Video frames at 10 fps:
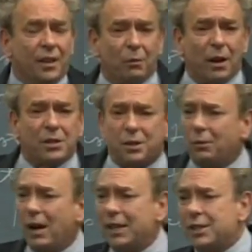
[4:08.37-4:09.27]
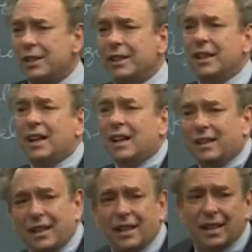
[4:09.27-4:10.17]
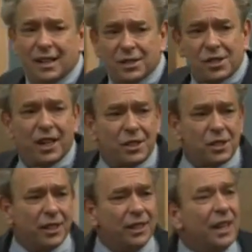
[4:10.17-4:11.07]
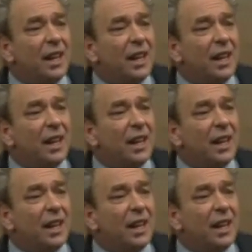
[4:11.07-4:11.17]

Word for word: resurrection, the ascension,